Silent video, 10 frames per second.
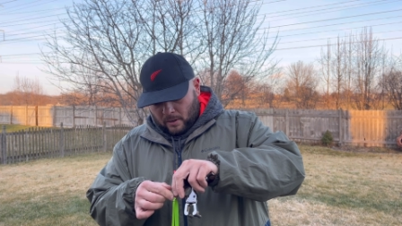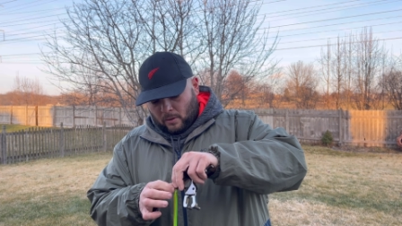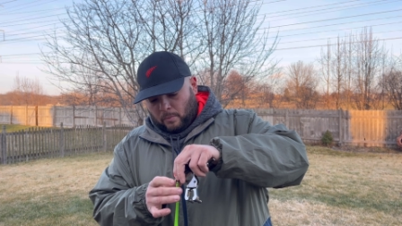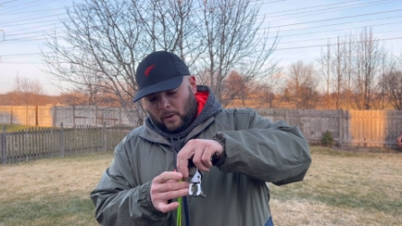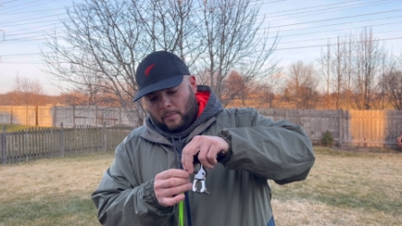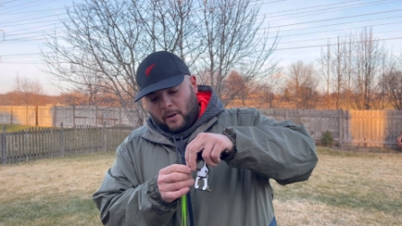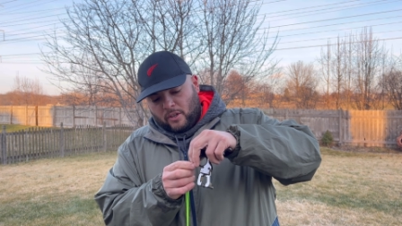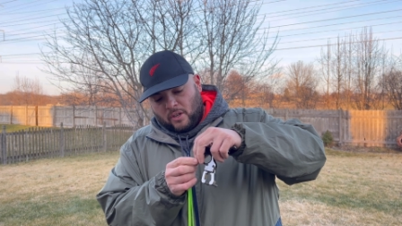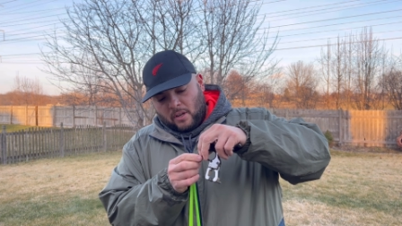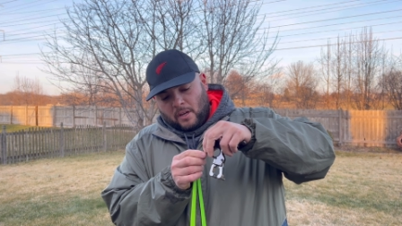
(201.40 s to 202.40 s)
is pretty
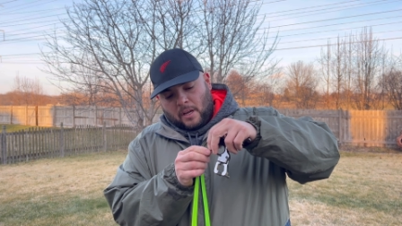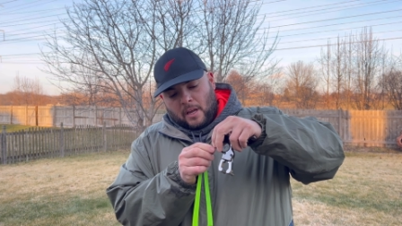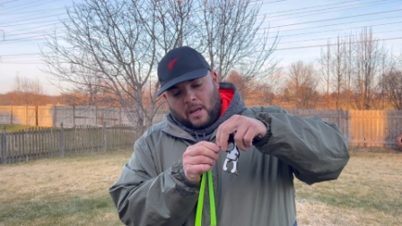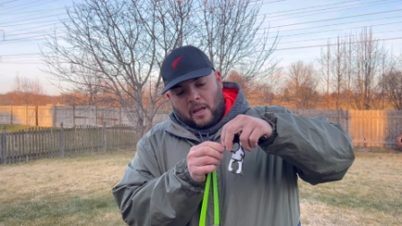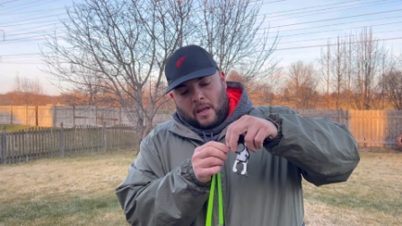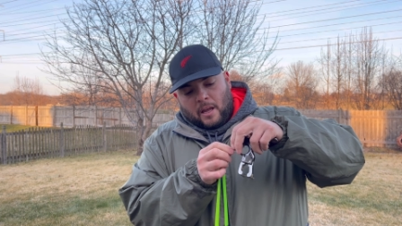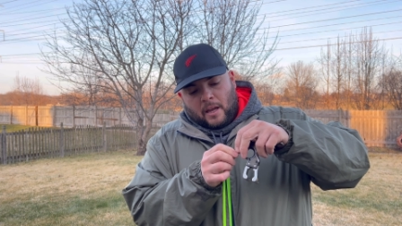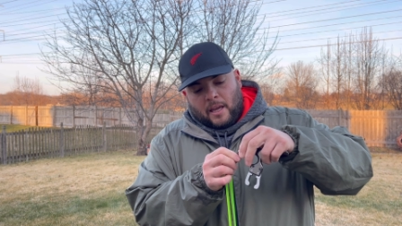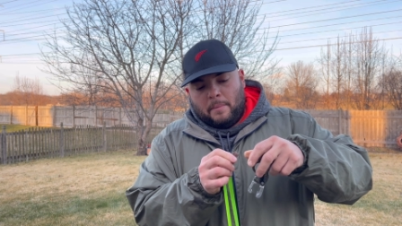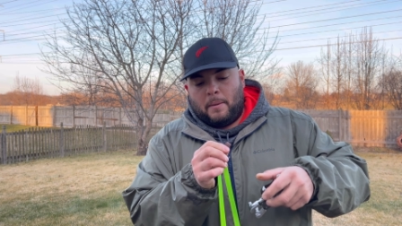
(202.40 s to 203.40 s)
much
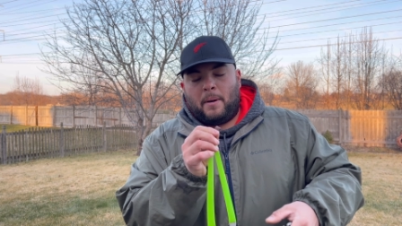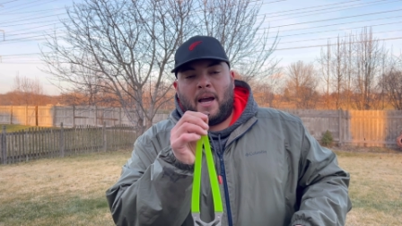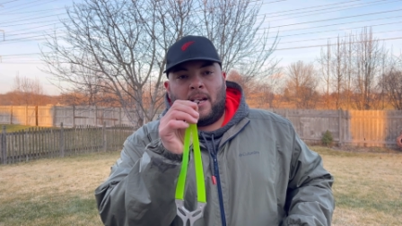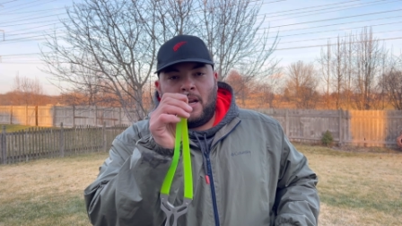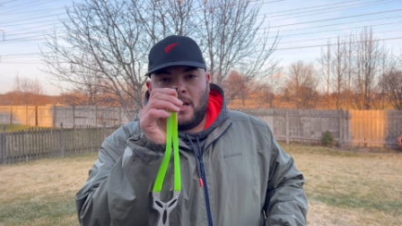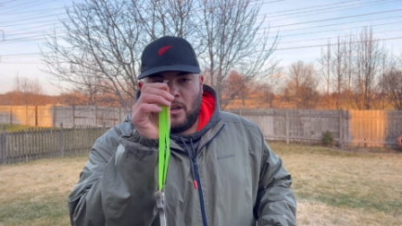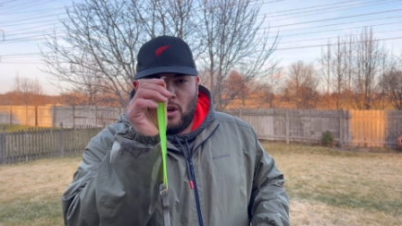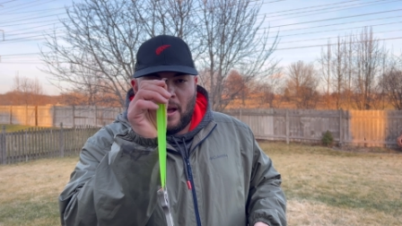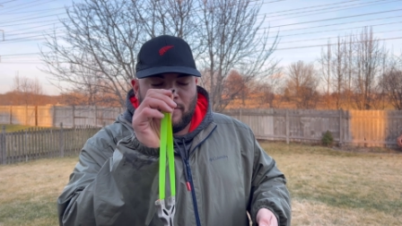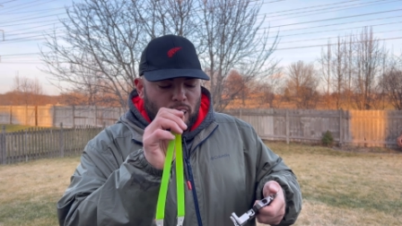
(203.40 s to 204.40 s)
keep in mind you
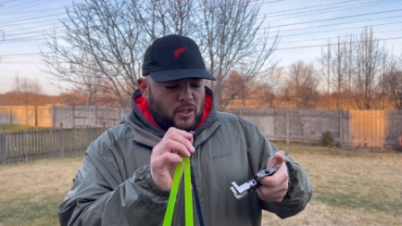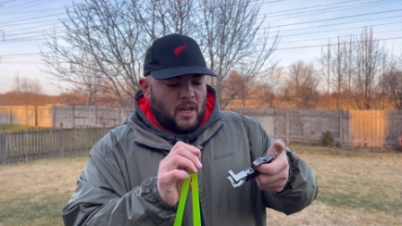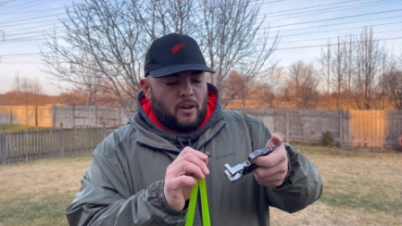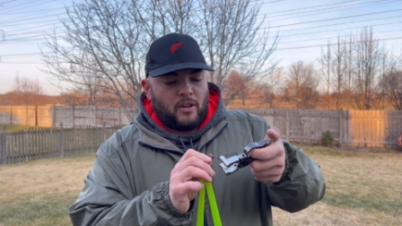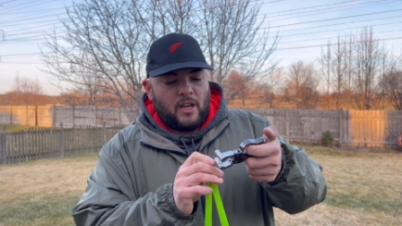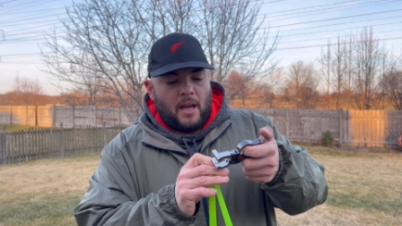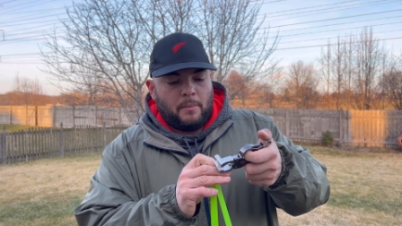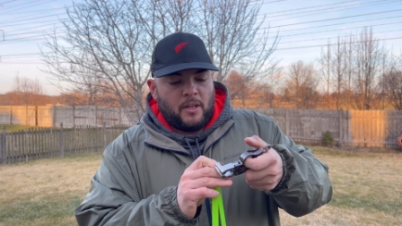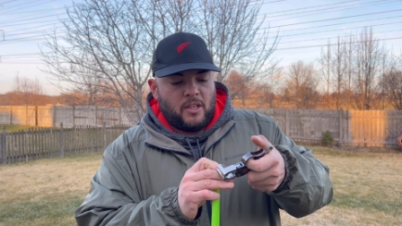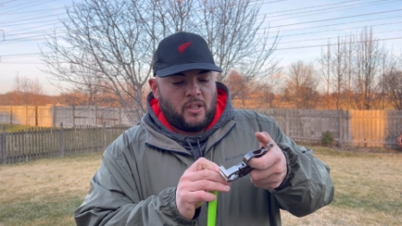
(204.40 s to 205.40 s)
have to center the
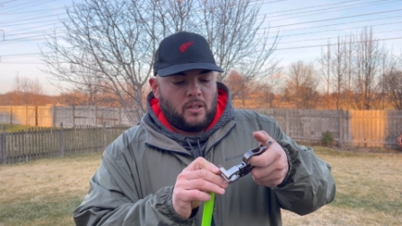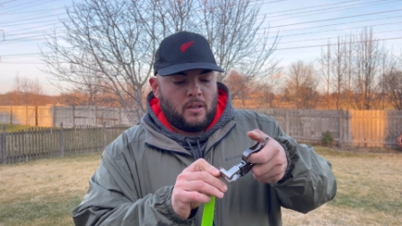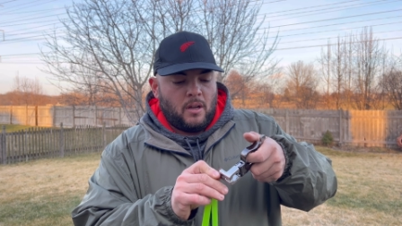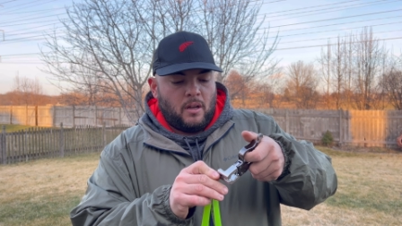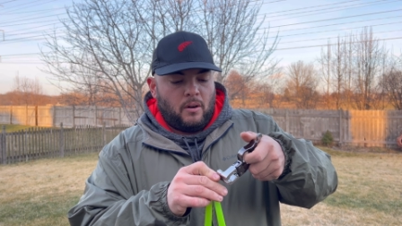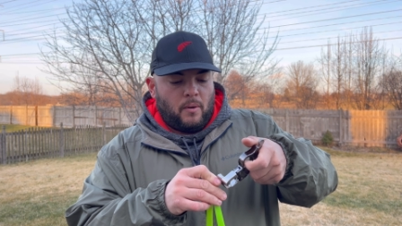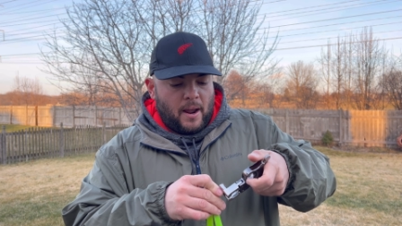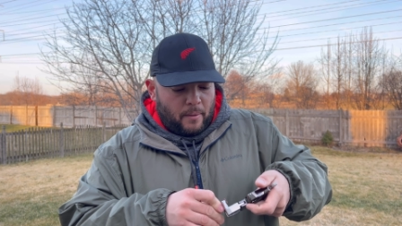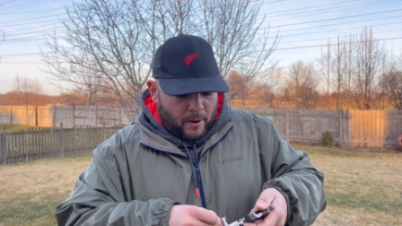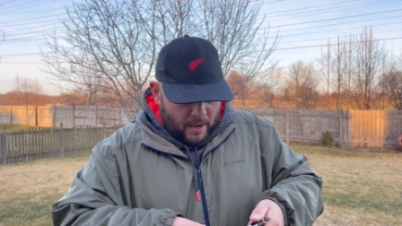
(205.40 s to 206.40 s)
ammunition the
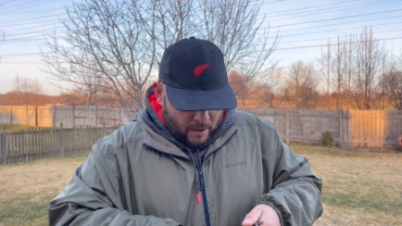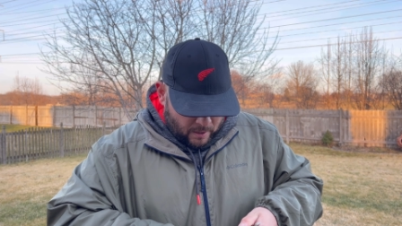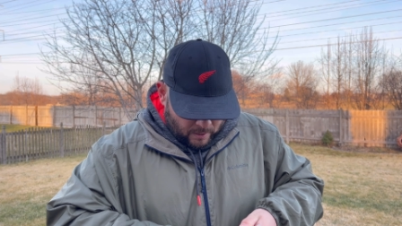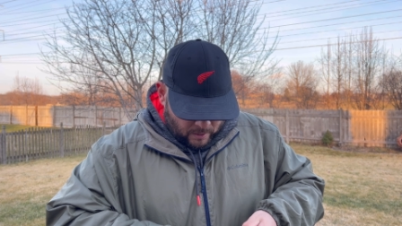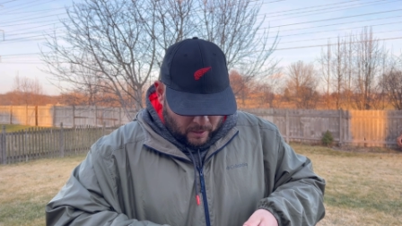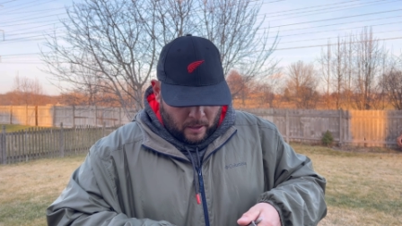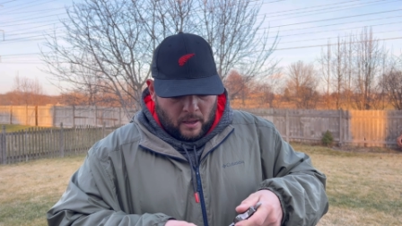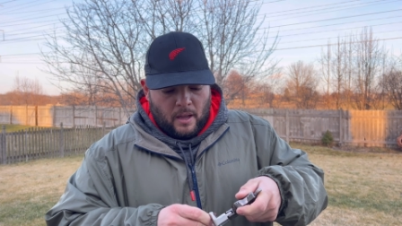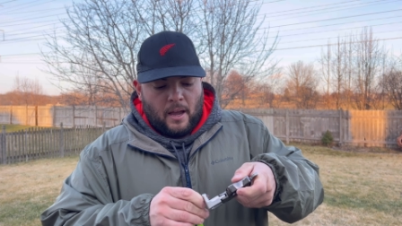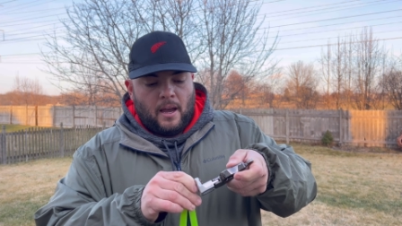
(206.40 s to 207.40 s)
right way
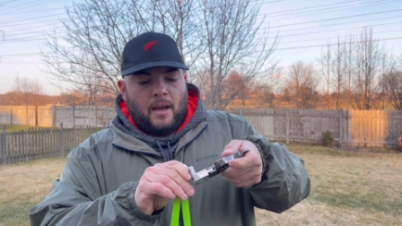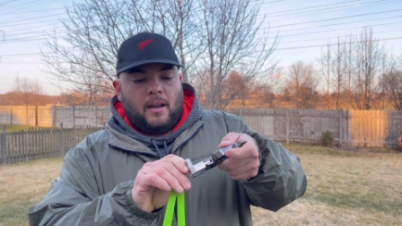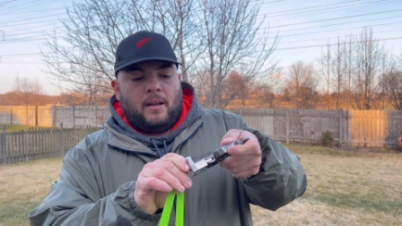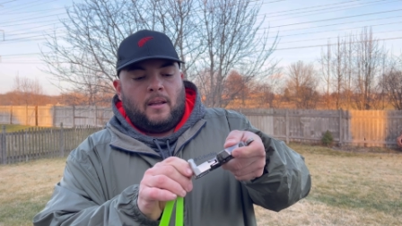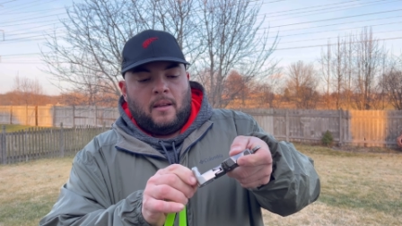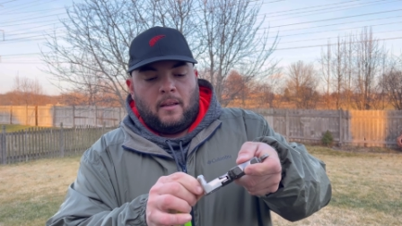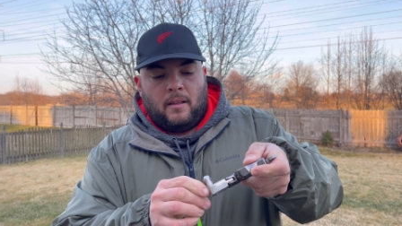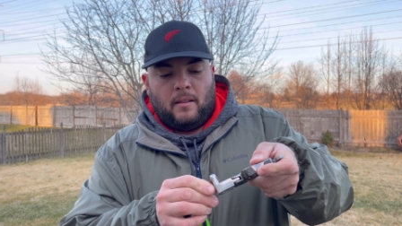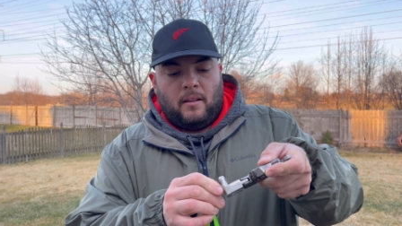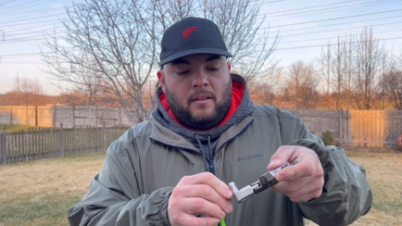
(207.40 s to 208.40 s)
and
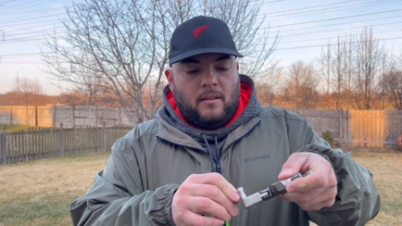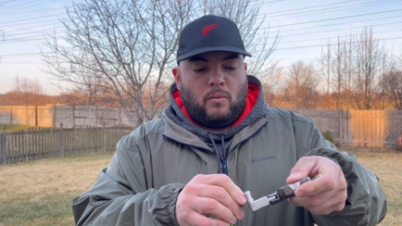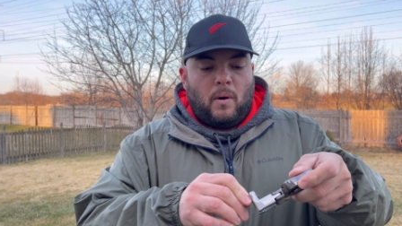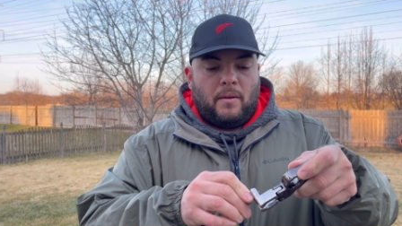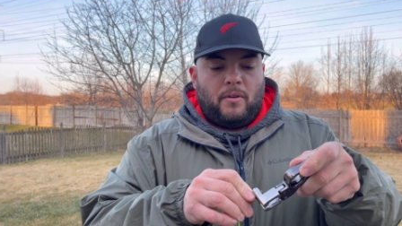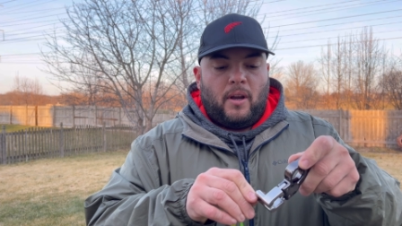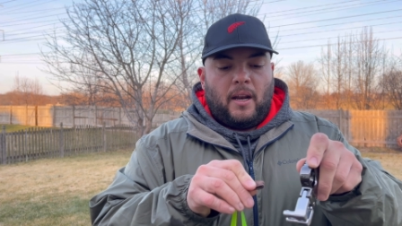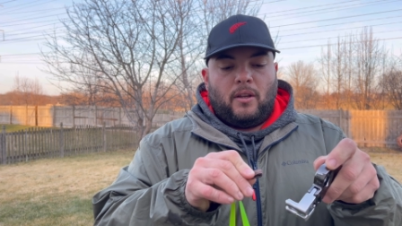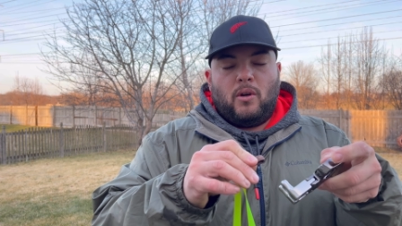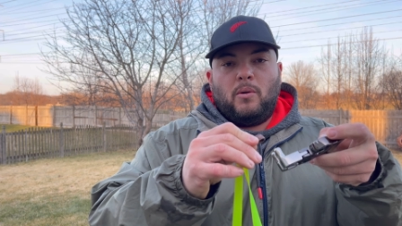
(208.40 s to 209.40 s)
this is what you're
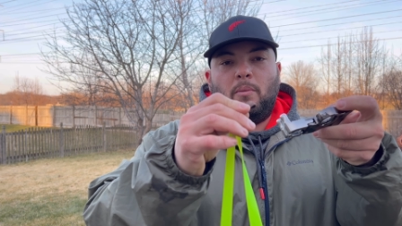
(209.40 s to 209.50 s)
gonna do